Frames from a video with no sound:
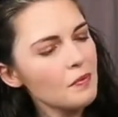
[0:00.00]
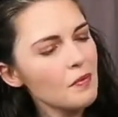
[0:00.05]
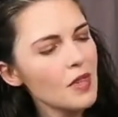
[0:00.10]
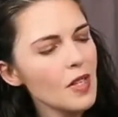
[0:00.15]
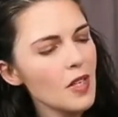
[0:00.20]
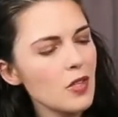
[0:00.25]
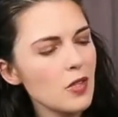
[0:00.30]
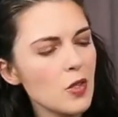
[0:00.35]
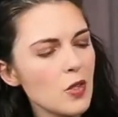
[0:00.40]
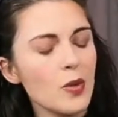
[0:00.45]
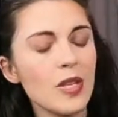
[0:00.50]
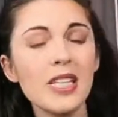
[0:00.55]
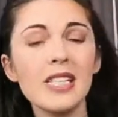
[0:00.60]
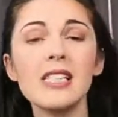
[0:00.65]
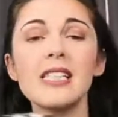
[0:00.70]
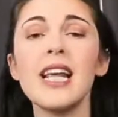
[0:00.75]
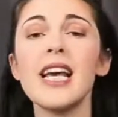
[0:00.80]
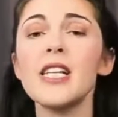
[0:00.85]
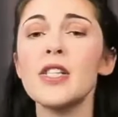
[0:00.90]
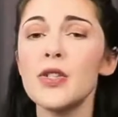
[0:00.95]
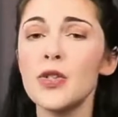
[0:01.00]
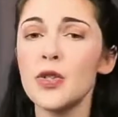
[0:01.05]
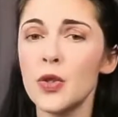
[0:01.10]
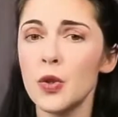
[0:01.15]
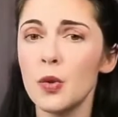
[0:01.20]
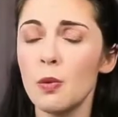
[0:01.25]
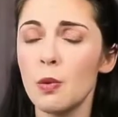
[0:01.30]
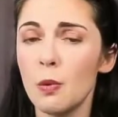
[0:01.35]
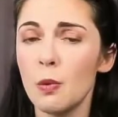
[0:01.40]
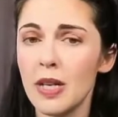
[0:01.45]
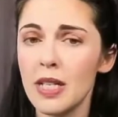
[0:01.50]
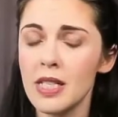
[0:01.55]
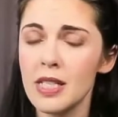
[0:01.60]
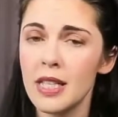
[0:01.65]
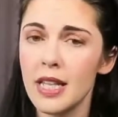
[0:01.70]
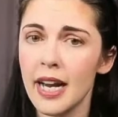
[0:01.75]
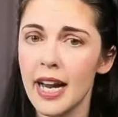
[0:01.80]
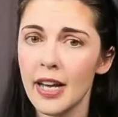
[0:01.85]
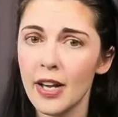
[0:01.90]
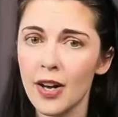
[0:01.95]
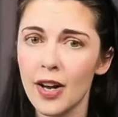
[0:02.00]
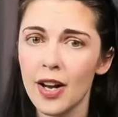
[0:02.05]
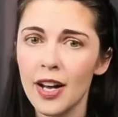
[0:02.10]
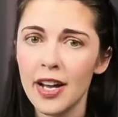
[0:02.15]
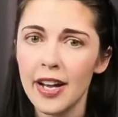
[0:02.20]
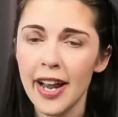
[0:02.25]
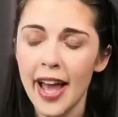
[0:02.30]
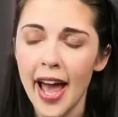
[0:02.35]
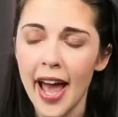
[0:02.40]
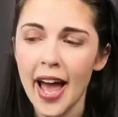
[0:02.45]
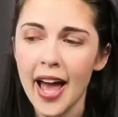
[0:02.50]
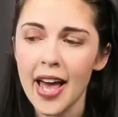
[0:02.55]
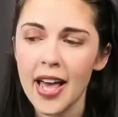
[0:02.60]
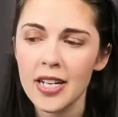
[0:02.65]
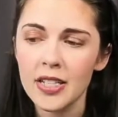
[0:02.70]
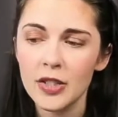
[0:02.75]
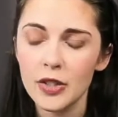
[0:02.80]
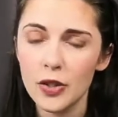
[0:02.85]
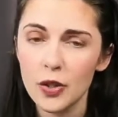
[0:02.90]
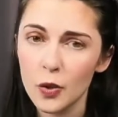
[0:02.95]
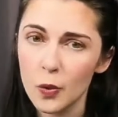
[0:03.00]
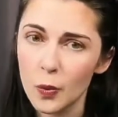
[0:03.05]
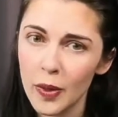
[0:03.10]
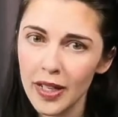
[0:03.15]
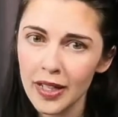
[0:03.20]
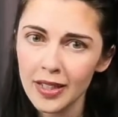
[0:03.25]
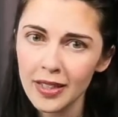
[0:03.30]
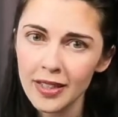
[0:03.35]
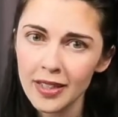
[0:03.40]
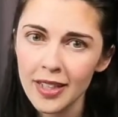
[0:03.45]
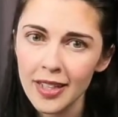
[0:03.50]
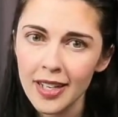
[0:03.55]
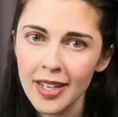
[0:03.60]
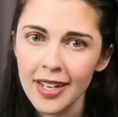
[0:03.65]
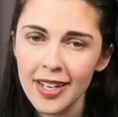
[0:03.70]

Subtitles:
So these next 2 were ones that I got at Goodwill.